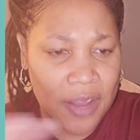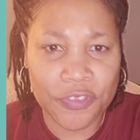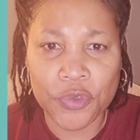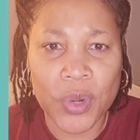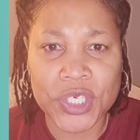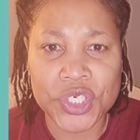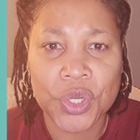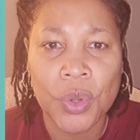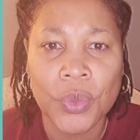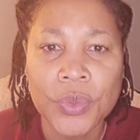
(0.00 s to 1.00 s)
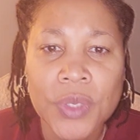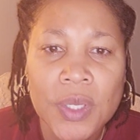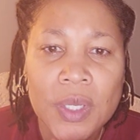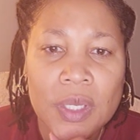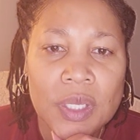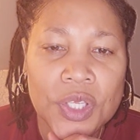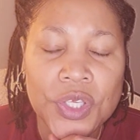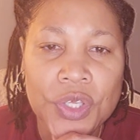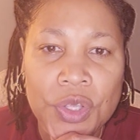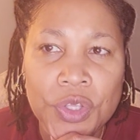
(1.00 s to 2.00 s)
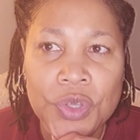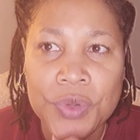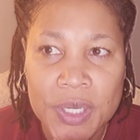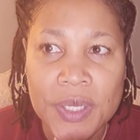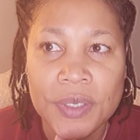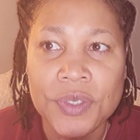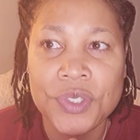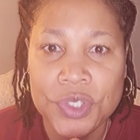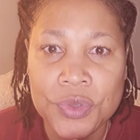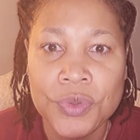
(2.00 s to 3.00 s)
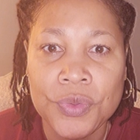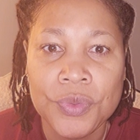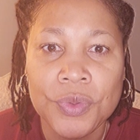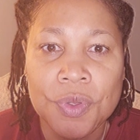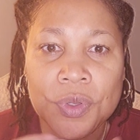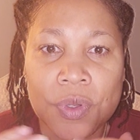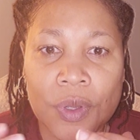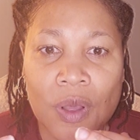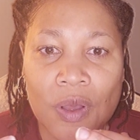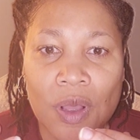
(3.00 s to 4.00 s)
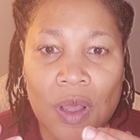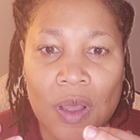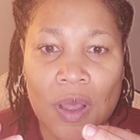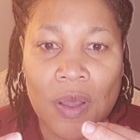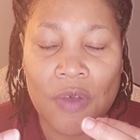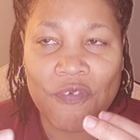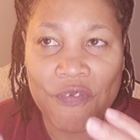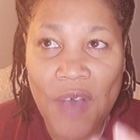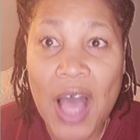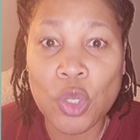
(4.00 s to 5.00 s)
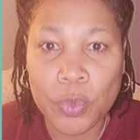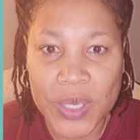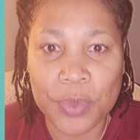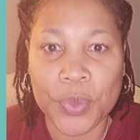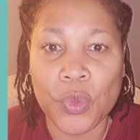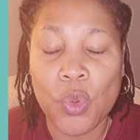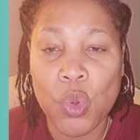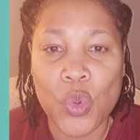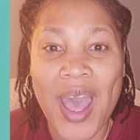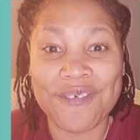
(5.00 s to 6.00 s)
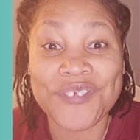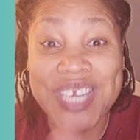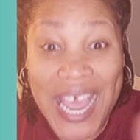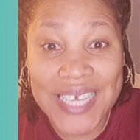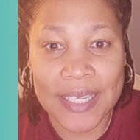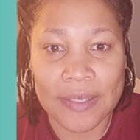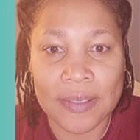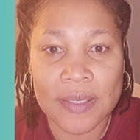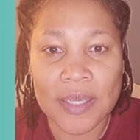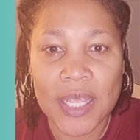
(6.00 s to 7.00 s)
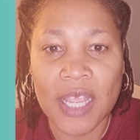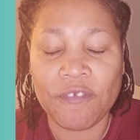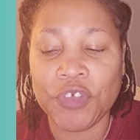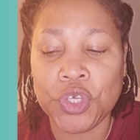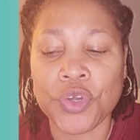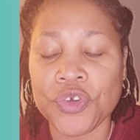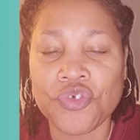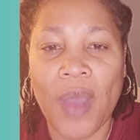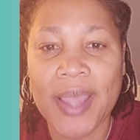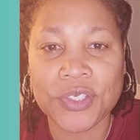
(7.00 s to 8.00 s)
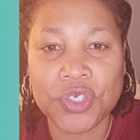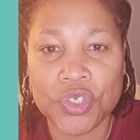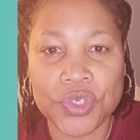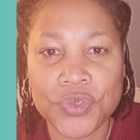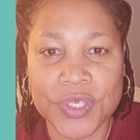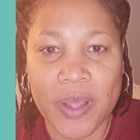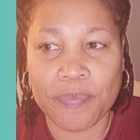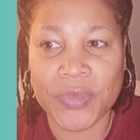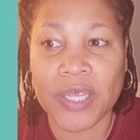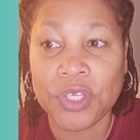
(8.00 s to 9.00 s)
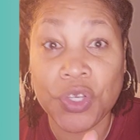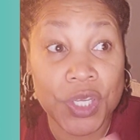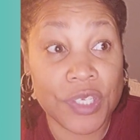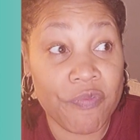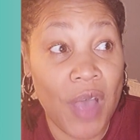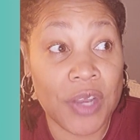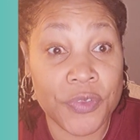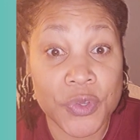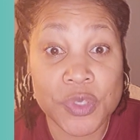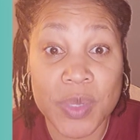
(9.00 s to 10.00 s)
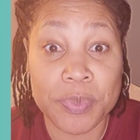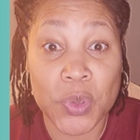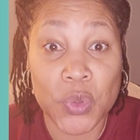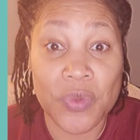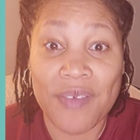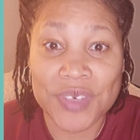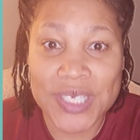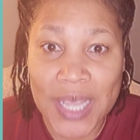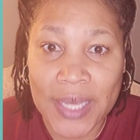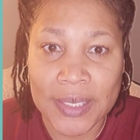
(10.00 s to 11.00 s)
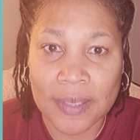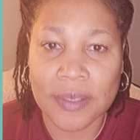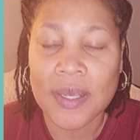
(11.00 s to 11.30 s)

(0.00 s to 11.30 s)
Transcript: threshold. You need to follow people who have done it. If you're trying to do something, you need to follow those people who have done it.